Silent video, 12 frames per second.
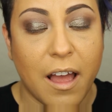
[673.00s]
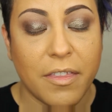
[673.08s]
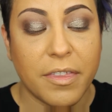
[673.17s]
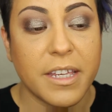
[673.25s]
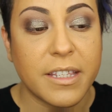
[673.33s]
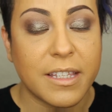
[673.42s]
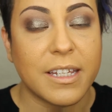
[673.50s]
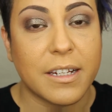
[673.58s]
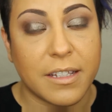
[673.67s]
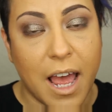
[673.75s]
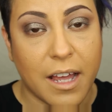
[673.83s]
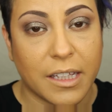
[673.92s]
this is
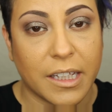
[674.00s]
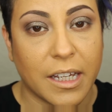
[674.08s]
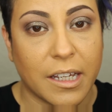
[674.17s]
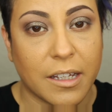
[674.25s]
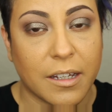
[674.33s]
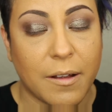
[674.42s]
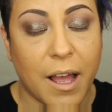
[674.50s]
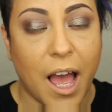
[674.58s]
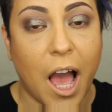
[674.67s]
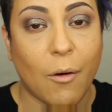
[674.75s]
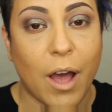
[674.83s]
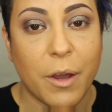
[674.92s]
exactly
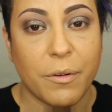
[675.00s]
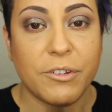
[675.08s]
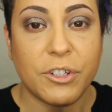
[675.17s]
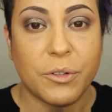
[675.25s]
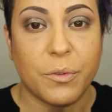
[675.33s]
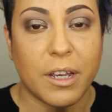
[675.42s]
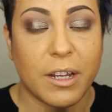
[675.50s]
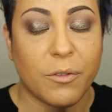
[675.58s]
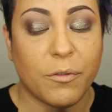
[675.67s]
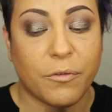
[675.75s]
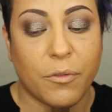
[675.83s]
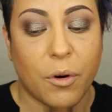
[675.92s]
how I would do
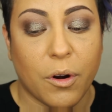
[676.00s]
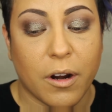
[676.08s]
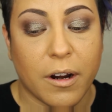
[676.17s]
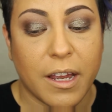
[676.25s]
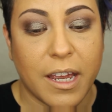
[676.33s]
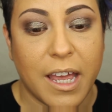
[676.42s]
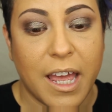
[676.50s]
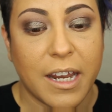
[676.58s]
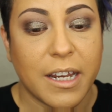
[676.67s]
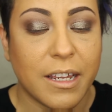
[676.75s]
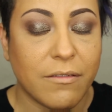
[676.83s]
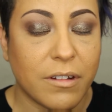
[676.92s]
it for
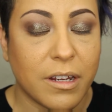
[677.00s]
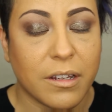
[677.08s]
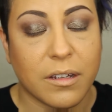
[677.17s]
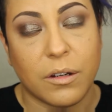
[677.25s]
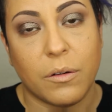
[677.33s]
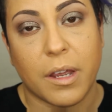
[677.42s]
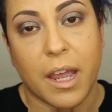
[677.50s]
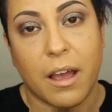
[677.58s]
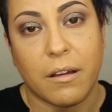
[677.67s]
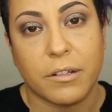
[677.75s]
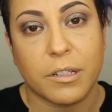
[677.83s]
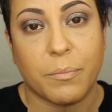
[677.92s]
an evening going
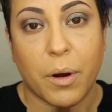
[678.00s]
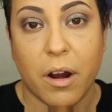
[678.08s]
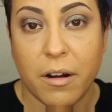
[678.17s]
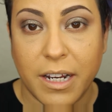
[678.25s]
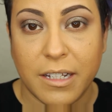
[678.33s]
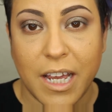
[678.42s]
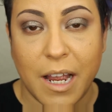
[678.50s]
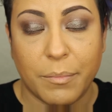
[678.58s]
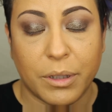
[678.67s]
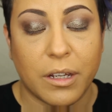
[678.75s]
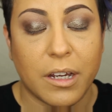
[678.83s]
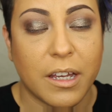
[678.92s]
out party
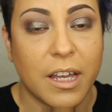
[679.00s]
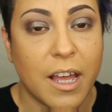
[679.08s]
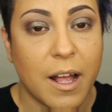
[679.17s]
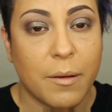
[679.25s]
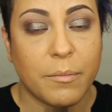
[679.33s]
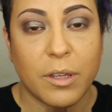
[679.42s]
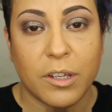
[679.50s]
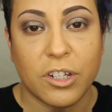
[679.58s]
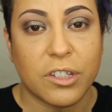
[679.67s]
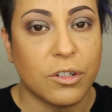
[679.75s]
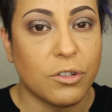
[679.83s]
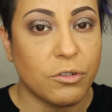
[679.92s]
type look.
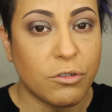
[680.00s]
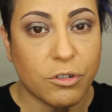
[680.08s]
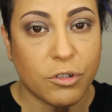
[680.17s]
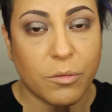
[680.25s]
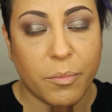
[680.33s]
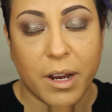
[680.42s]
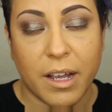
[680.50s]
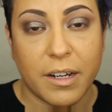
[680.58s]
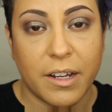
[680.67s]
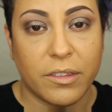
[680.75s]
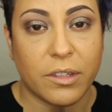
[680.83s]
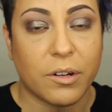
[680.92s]
Just a neutral
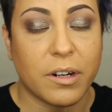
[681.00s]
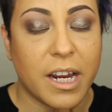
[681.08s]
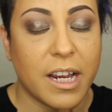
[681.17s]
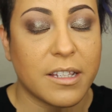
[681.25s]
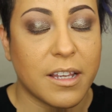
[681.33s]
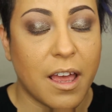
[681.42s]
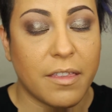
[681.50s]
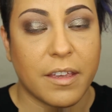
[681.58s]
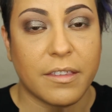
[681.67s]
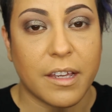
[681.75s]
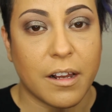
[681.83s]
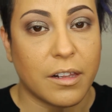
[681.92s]
brown in the crease and
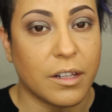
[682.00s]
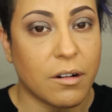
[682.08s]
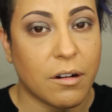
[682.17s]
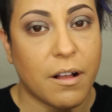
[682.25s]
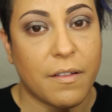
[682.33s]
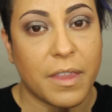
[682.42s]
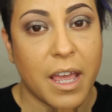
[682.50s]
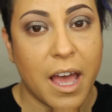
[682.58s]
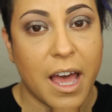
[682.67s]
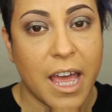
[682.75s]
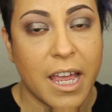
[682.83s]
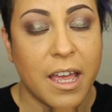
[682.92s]
then the glitter on the
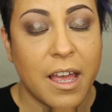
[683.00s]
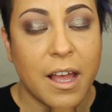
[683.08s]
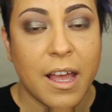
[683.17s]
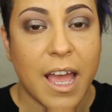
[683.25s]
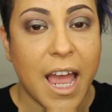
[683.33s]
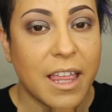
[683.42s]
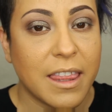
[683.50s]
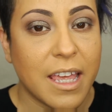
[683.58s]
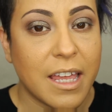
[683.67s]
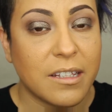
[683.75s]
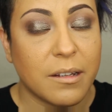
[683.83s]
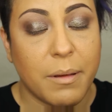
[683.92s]
eye. And
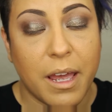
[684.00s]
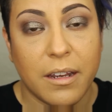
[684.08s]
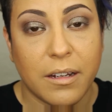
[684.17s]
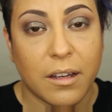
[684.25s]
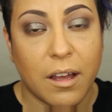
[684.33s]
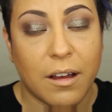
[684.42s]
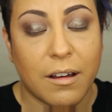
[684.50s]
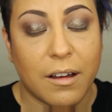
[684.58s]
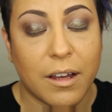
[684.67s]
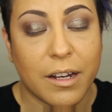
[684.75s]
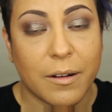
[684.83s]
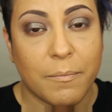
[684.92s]
then depending
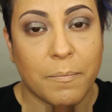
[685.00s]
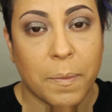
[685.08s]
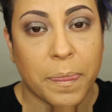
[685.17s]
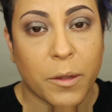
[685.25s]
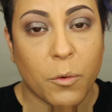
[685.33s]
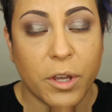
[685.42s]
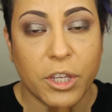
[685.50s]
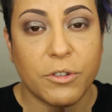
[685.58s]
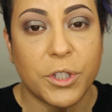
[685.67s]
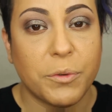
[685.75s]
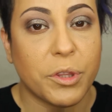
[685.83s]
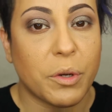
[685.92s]
on what
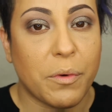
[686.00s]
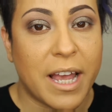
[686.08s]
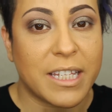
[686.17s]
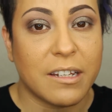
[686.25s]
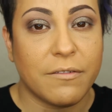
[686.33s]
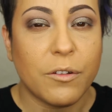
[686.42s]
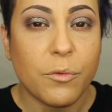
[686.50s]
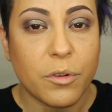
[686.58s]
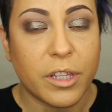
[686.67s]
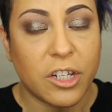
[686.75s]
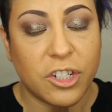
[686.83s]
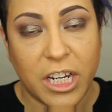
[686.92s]
you do with the rest of it
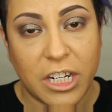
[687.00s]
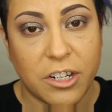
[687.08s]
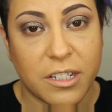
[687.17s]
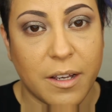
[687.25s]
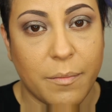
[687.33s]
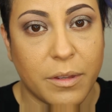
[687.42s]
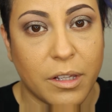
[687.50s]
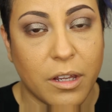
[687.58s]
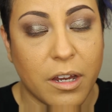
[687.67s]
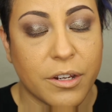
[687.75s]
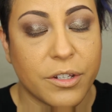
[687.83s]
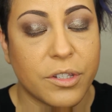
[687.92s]
really changes up the
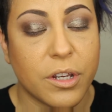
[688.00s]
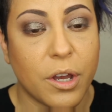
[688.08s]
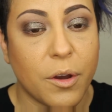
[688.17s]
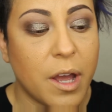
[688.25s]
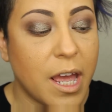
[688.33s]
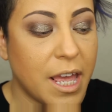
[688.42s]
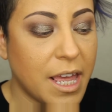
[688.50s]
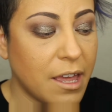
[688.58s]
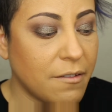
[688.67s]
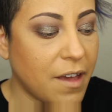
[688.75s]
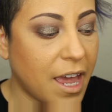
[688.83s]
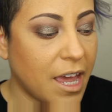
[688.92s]
look. So
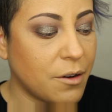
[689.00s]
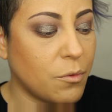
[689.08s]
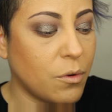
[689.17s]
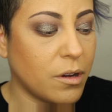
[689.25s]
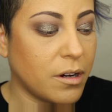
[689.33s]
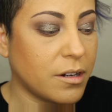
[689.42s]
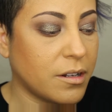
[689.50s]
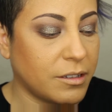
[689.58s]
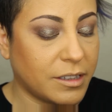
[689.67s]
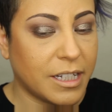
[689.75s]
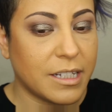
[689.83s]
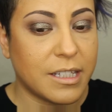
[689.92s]
if I had
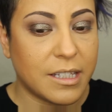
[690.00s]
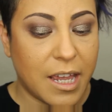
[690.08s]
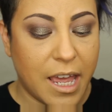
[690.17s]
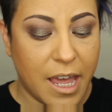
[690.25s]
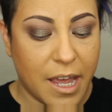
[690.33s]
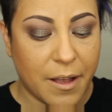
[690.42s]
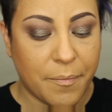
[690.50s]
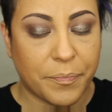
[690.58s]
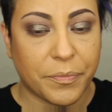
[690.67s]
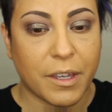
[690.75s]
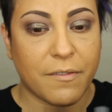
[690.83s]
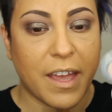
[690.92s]
worn, let's say,
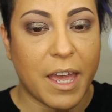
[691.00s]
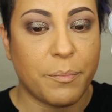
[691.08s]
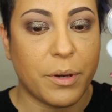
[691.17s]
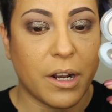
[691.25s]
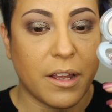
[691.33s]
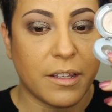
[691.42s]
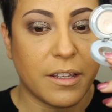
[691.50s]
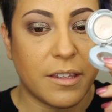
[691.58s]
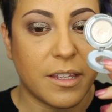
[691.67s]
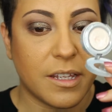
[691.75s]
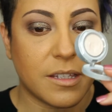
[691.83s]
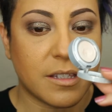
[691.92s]
if I had put on
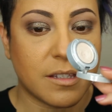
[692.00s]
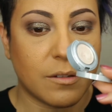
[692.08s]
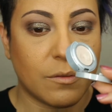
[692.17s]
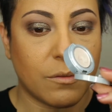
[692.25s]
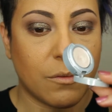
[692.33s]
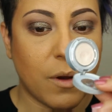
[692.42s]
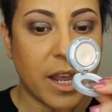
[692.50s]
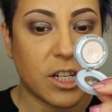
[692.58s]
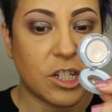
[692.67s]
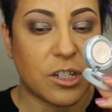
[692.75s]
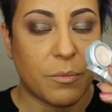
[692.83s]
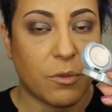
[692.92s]
this
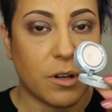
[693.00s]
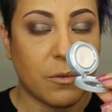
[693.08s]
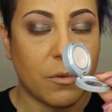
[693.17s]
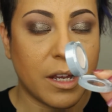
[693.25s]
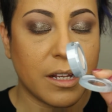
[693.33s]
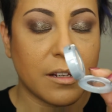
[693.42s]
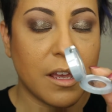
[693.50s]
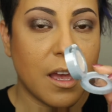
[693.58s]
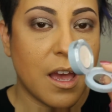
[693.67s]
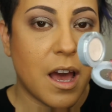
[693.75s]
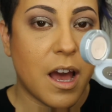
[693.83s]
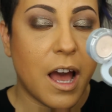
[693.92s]
white shimmery one,
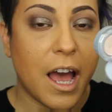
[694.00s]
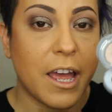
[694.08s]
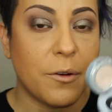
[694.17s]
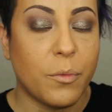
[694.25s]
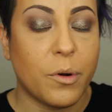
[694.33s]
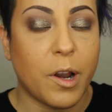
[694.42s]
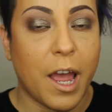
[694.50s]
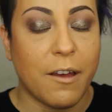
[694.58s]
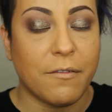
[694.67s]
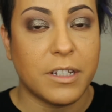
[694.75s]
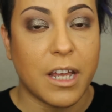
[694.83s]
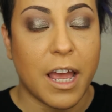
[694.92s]
I would
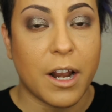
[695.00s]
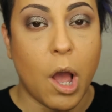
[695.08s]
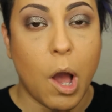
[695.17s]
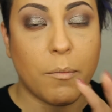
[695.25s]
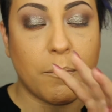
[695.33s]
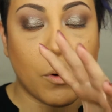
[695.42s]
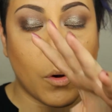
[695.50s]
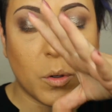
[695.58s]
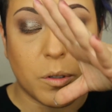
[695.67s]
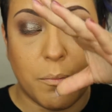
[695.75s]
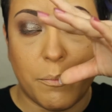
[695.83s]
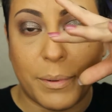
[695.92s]
have done a
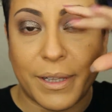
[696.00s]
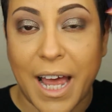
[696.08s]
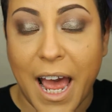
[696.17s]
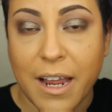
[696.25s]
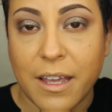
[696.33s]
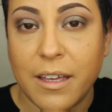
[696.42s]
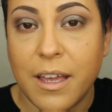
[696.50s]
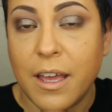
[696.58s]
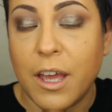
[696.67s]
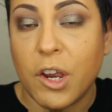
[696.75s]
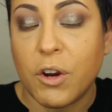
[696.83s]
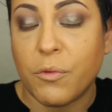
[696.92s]
bold black
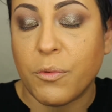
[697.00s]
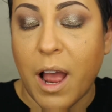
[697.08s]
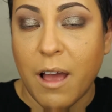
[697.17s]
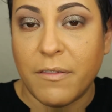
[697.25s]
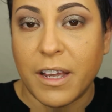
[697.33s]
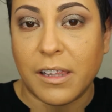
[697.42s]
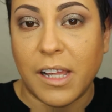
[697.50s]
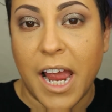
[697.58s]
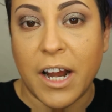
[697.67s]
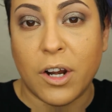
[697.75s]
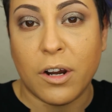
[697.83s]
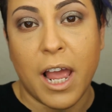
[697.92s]
graphic
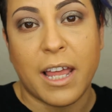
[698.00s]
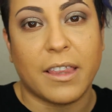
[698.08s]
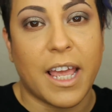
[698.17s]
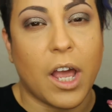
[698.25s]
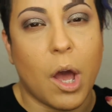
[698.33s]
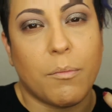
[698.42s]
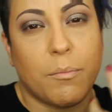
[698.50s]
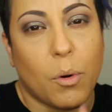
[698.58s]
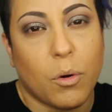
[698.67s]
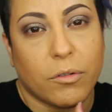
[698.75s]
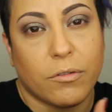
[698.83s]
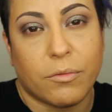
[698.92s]
liner and like a
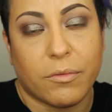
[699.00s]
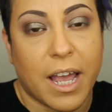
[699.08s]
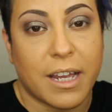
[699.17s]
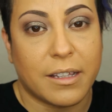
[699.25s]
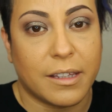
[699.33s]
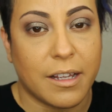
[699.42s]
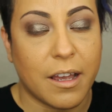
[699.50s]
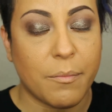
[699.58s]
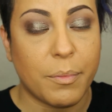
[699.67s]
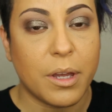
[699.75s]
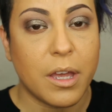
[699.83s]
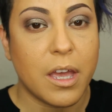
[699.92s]
bold red lip.
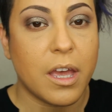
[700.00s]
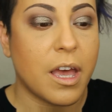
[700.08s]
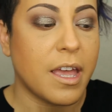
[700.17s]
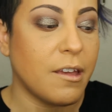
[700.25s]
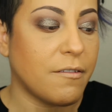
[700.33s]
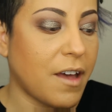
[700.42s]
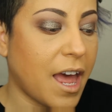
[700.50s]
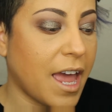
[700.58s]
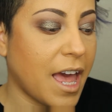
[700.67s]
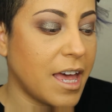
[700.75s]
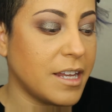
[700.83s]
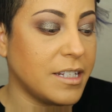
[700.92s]
If I
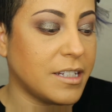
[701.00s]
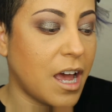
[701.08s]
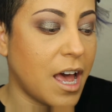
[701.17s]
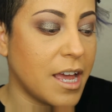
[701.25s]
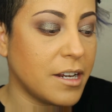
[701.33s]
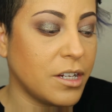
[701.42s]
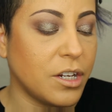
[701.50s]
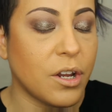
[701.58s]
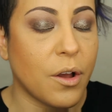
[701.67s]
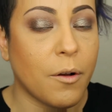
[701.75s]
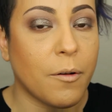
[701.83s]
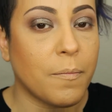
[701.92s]
had done, you
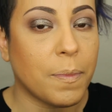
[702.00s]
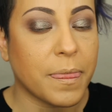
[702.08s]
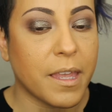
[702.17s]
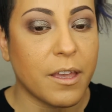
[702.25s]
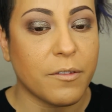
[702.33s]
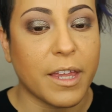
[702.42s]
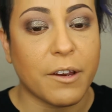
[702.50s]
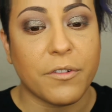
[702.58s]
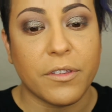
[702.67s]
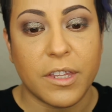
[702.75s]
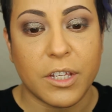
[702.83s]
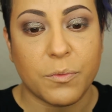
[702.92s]
know, like
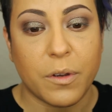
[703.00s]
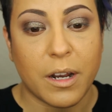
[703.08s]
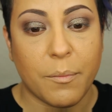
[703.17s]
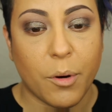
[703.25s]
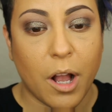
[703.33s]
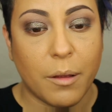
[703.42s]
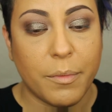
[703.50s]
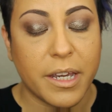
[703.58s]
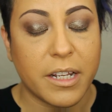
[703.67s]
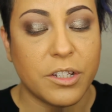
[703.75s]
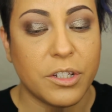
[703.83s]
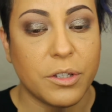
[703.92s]
for this one, I'm probably
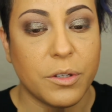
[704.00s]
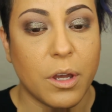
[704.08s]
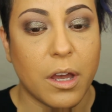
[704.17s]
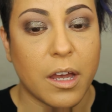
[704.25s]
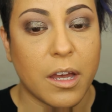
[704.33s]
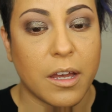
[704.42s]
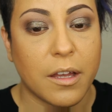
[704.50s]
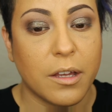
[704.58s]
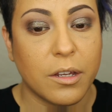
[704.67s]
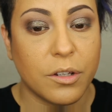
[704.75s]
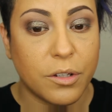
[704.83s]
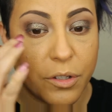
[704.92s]
gonna do a
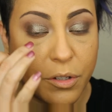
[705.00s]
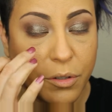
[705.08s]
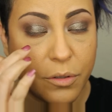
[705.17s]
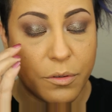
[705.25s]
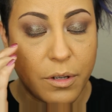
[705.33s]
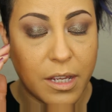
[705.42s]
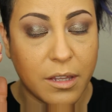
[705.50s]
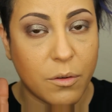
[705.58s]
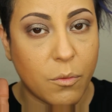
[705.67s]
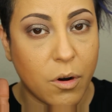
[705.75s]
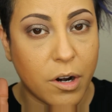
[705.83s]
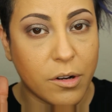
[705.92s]
nude in
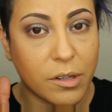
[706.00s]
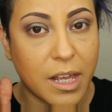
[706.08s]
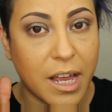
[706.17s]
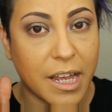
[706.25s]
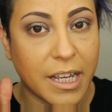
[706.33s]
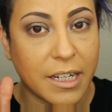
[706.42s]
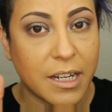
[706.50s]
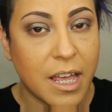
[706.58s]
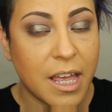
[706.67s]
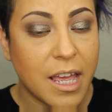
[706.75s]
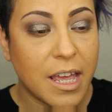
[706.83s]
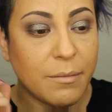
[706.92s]
the waterline
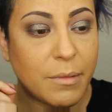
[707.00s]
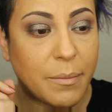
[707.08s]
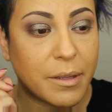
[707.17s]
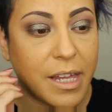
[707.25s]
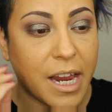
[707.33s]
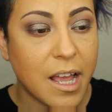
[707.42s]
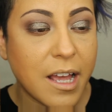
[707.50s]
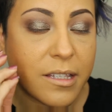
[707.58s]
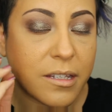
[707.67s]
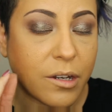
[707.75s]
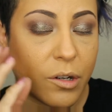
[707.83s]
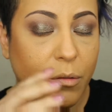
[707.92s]
and maybe like a
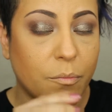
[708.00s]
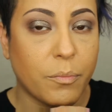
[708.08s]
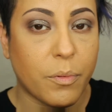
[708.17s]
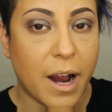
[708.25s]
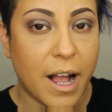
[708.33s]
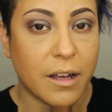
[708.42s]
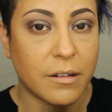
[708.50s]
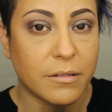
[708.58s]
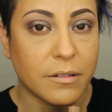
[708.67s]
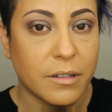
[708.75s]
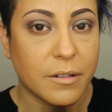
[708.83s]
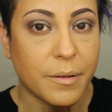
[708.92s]
subtle
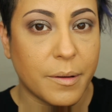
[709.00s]
brown